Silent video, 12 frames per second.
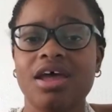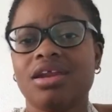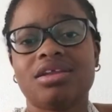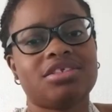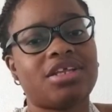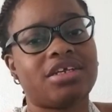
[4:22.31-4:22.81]

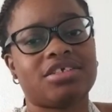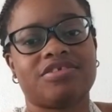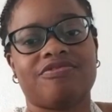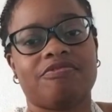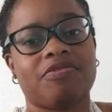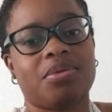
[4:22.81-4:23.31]
This is not just
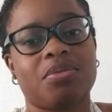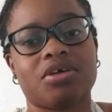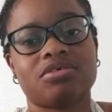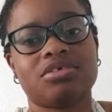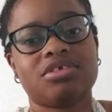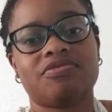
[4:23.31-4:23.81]
for
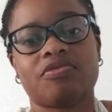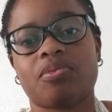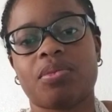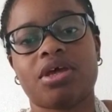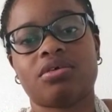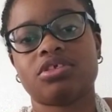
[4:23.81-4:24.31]
females, this is for
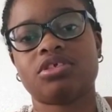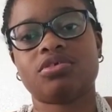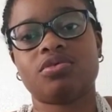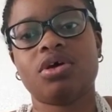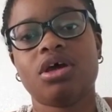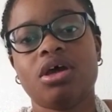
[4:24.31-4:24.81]
males too.